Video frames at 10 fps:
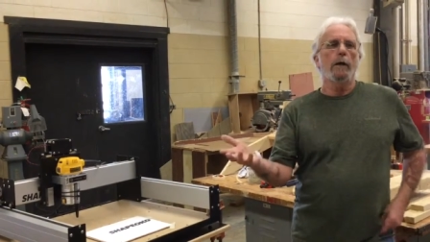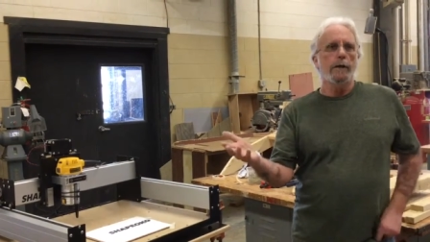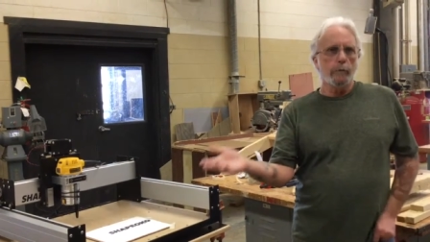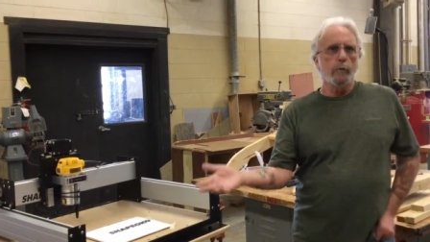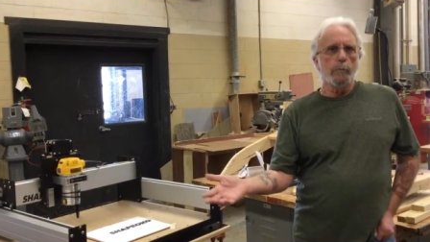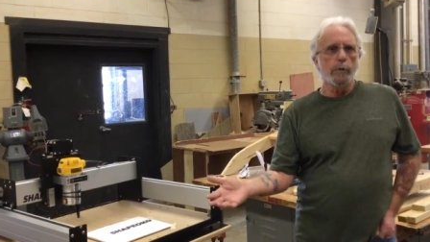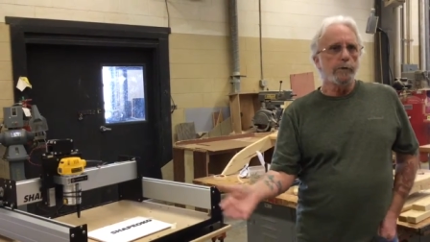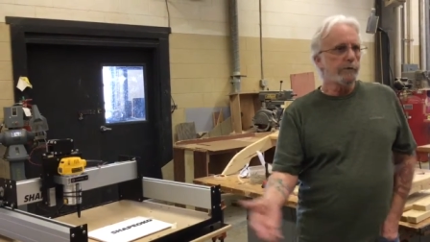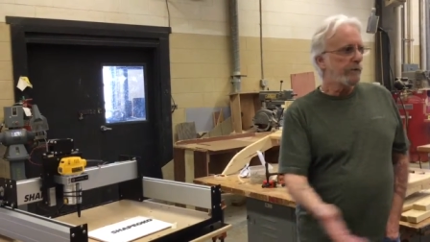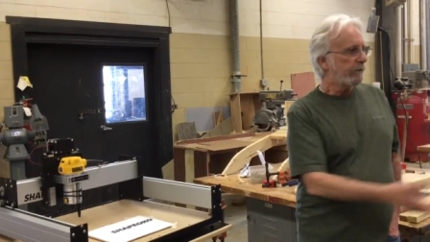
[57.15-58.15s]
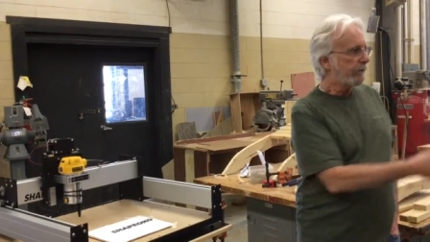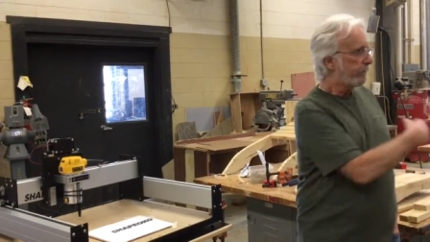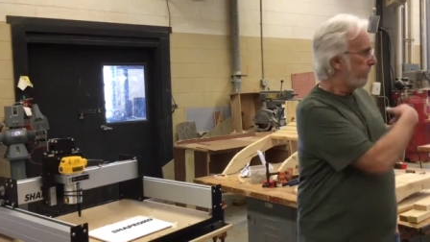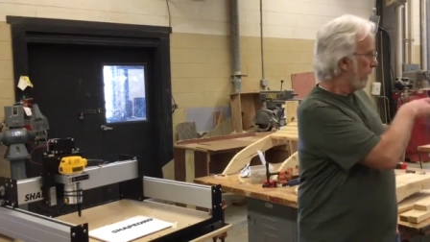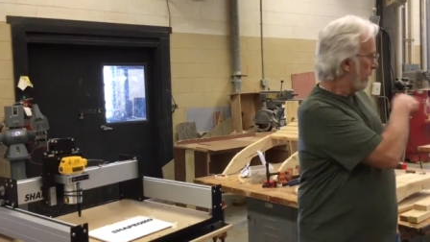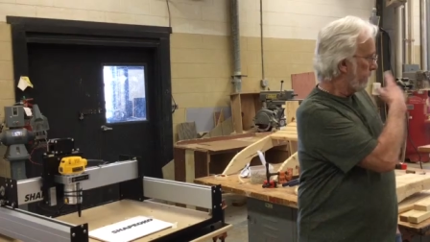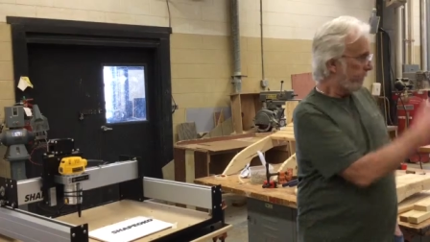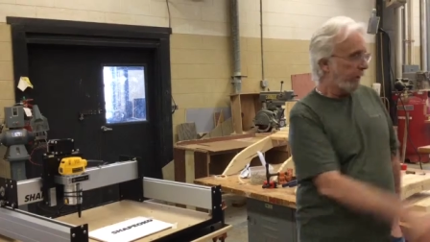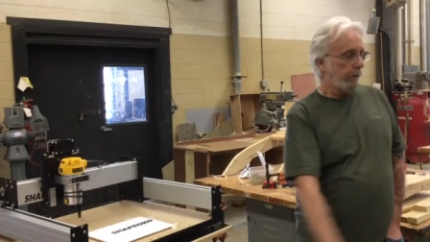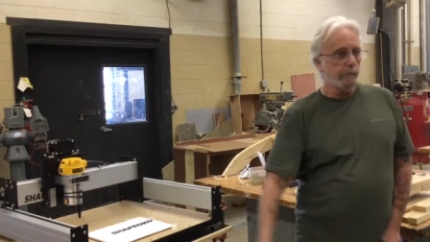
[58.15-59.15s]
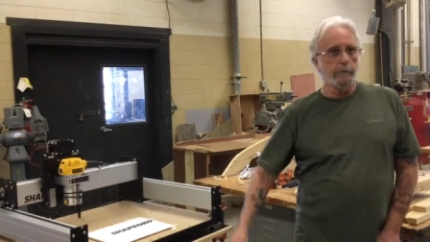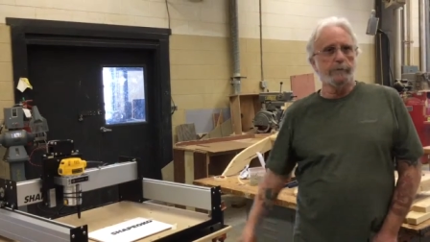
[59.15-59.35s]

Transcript: and they will build it, such as chairs